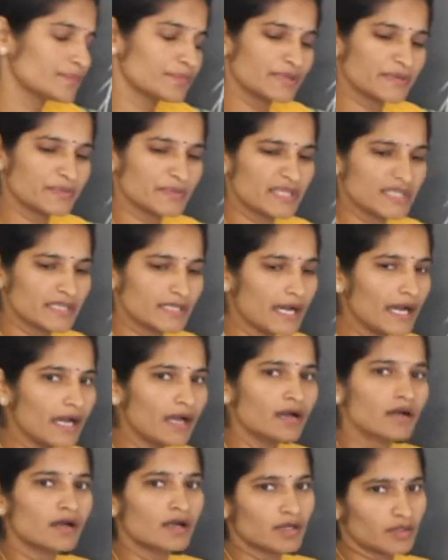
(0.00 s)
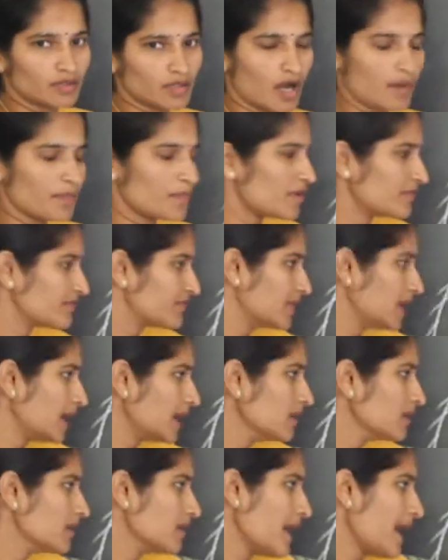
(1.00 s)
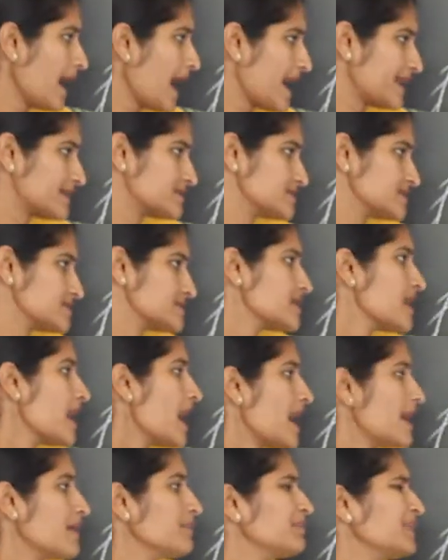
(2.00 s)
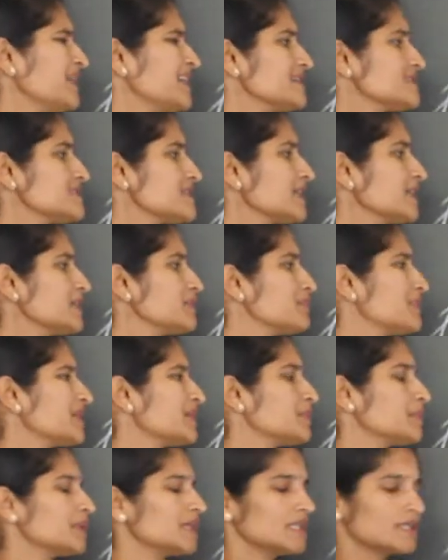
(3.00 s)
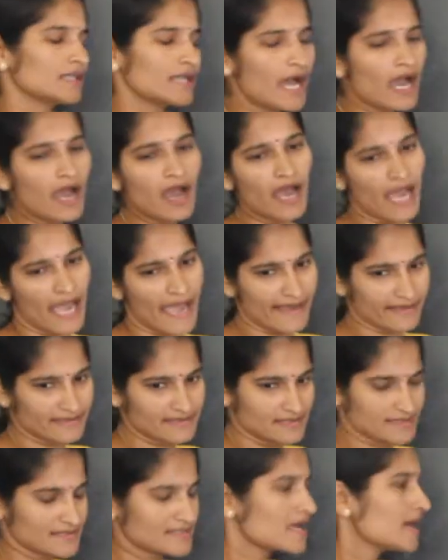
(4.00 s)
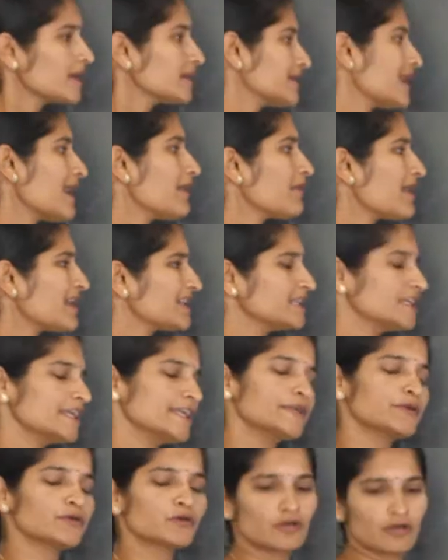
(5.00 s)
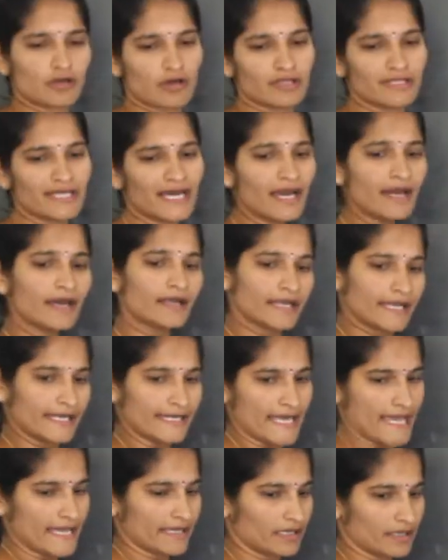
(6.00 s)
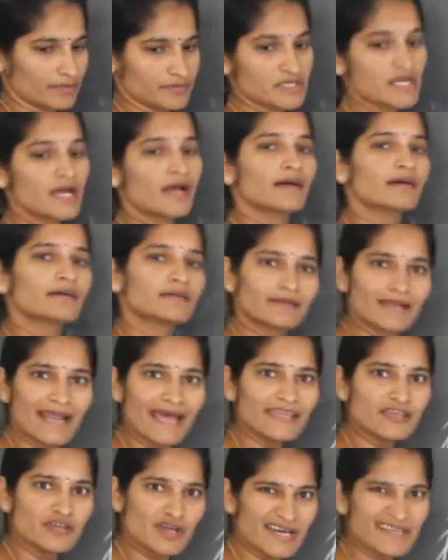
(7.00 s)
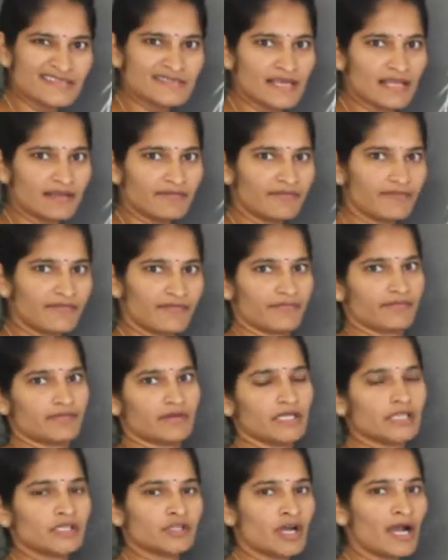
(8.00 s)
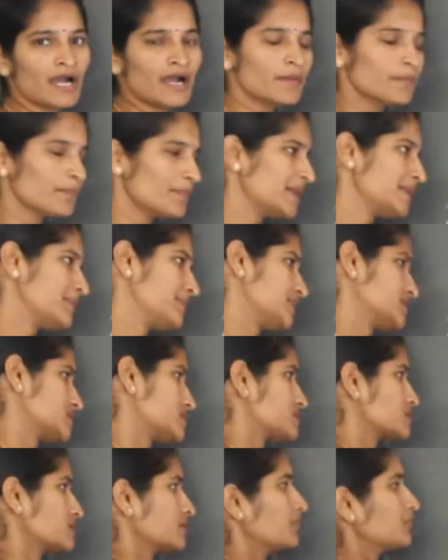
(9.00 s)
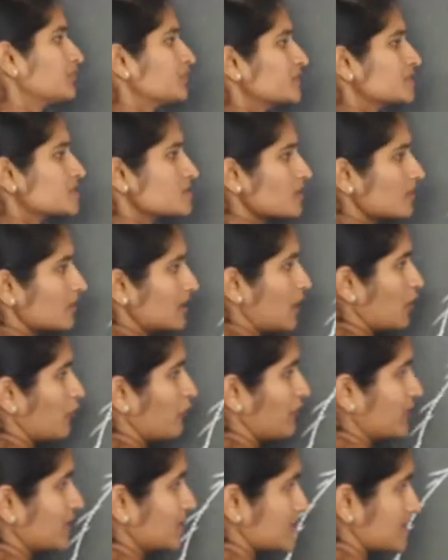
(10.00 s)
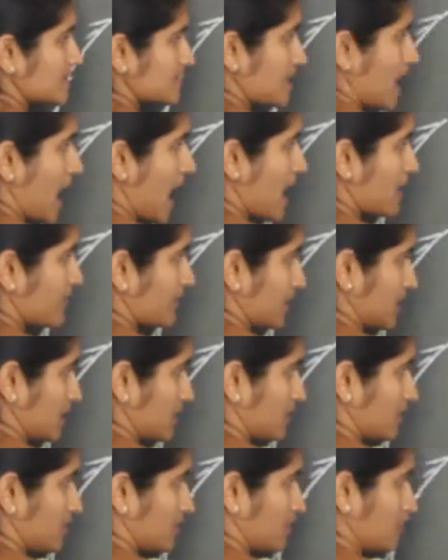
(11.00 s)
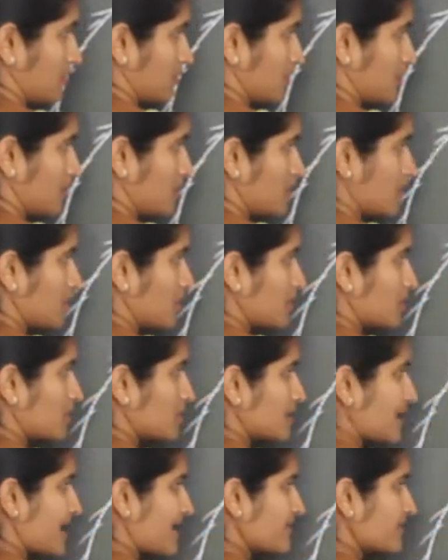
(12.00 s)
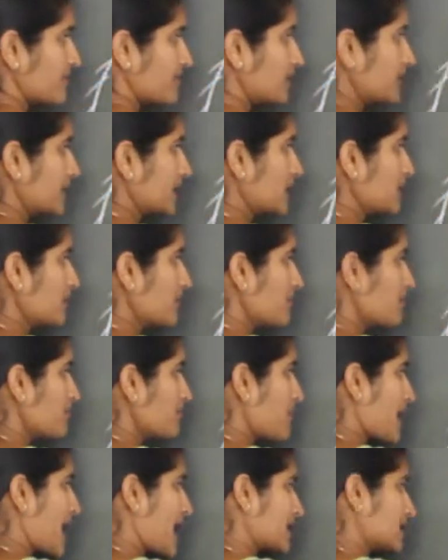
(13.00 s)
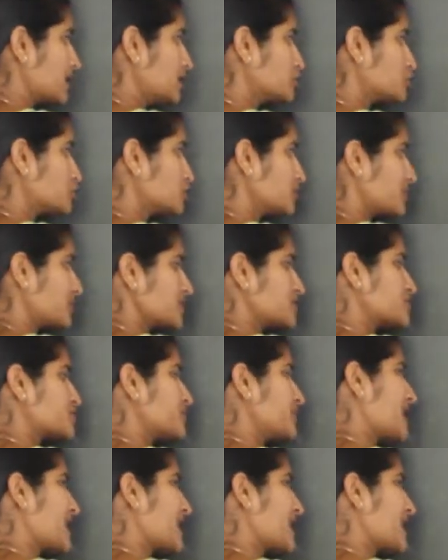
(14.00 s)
between the top of the axis. I am placing in between the axis. Now I need to draw the ray diagrams. Try yourself in your papers. So now first, R1. Traveling parallel to the principal